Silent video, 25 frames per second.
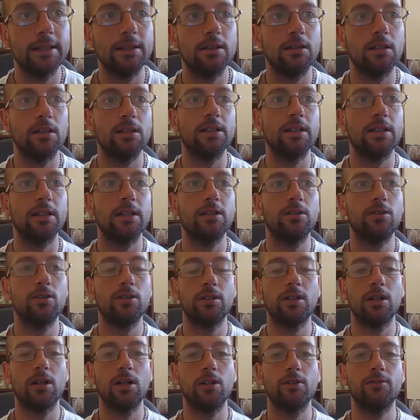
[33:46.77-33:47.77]
And they
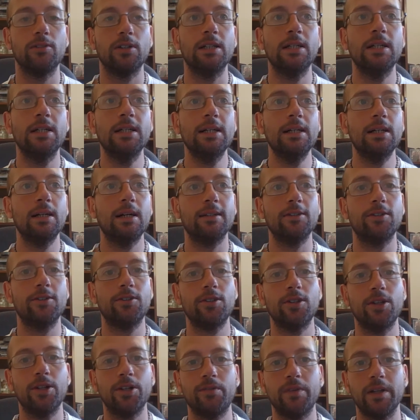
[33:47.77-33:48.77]
took over in
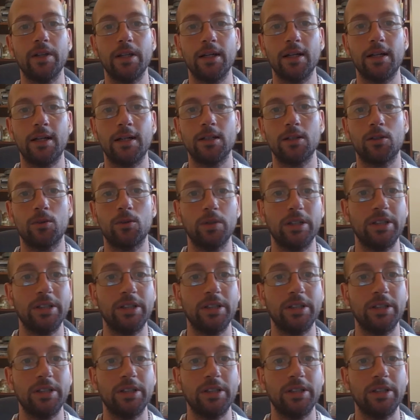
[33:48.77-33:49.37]
search for the Ark,